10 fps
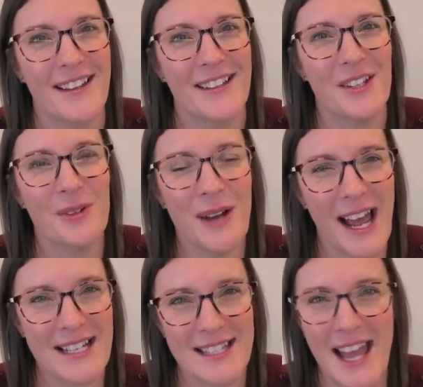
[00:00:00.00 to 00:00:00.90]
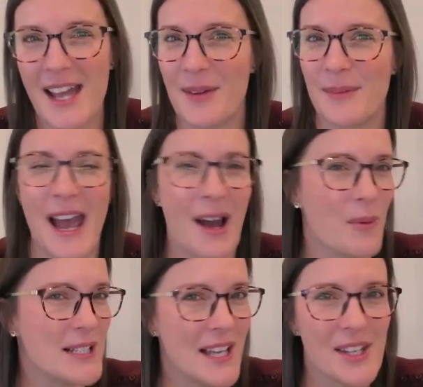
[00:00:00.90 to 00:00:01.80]
You ask them, yeah,
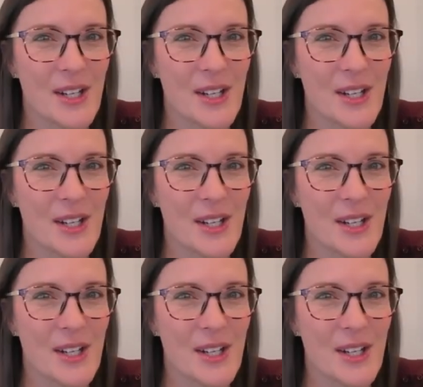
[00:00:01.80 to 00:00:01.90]
what's on the